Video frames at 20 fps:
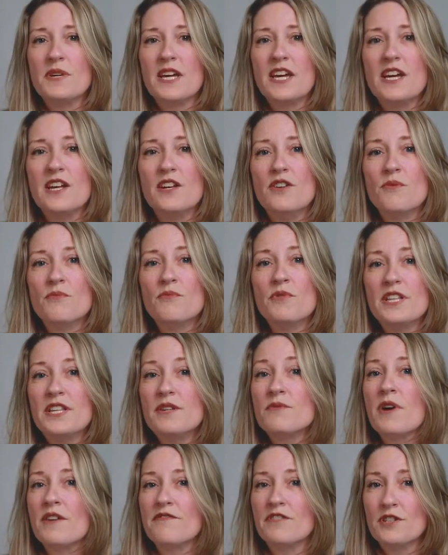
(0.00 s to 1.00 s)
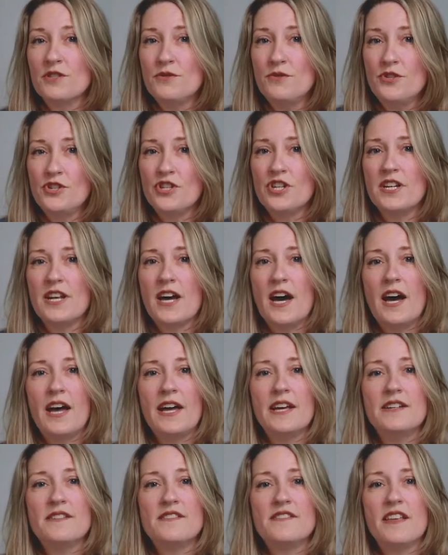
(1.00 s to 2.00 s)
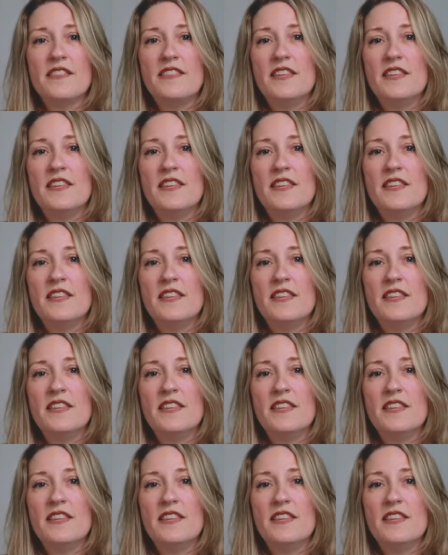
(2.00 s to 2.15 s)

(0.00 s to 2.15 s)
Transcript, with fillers: can really revolutionize